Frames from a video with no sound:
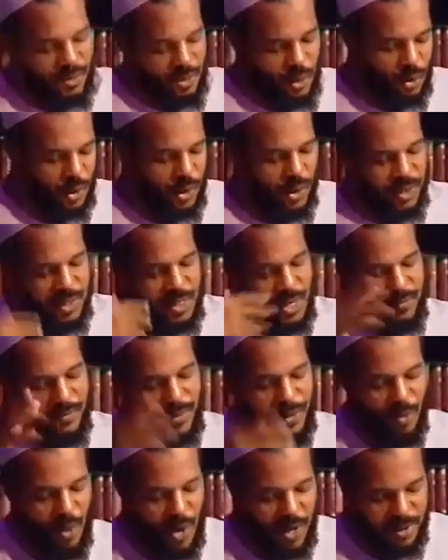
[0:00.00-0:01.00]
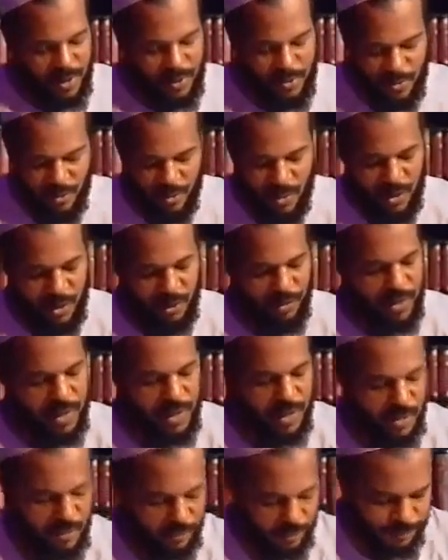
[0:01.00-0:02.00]
totally covered, walking through the
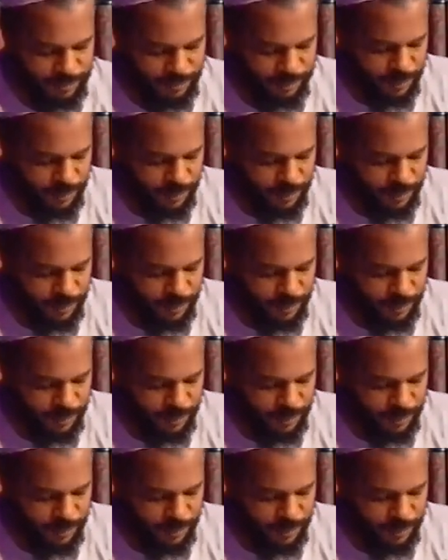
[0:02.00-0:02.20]
streets.